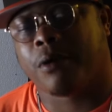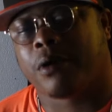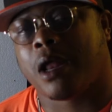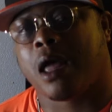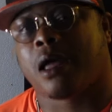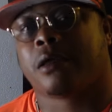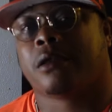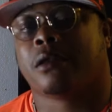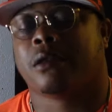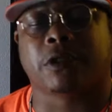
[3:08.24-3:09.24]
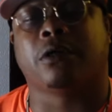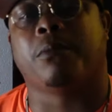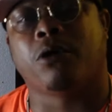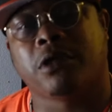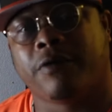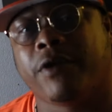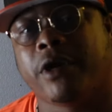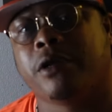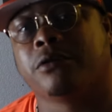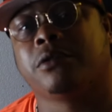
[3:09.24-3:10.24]
online, most of the
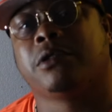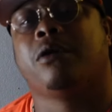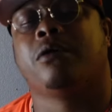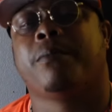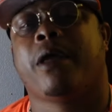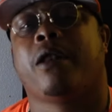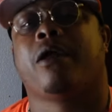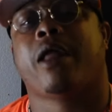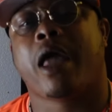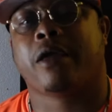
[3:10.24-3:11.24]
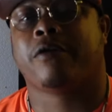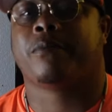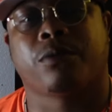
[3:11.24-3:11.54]
videos you see on the man are negative.